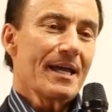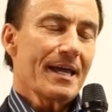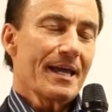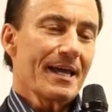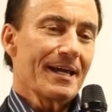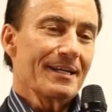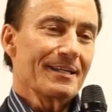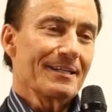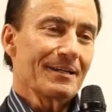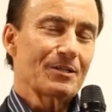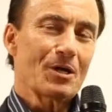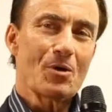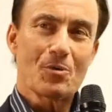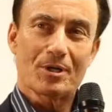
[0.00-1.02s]
And a
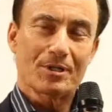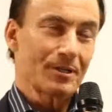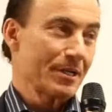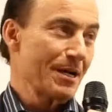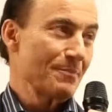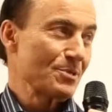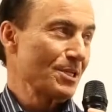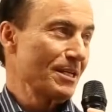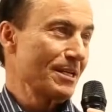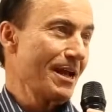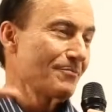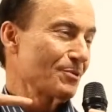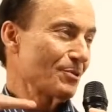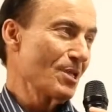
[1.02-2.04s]
coworker comes in
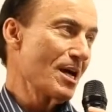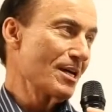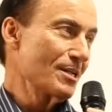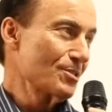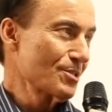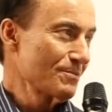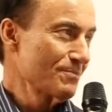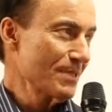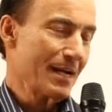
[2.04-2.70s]
after lunch,